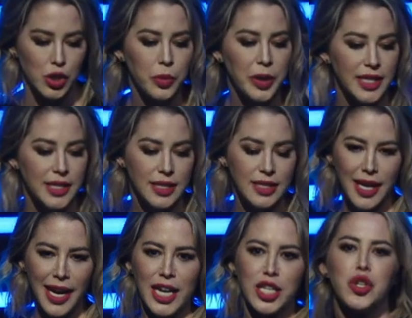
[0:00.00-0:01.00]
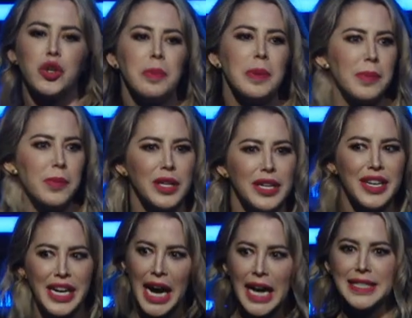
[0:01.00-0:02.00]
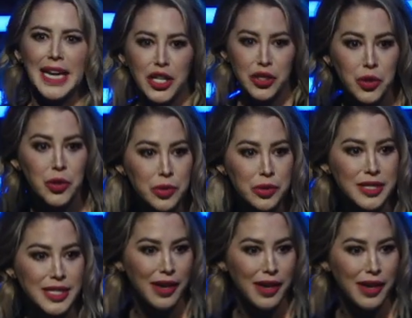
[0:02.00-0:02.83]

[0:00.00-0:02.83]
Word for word: tweets, and 2 people even got tattoos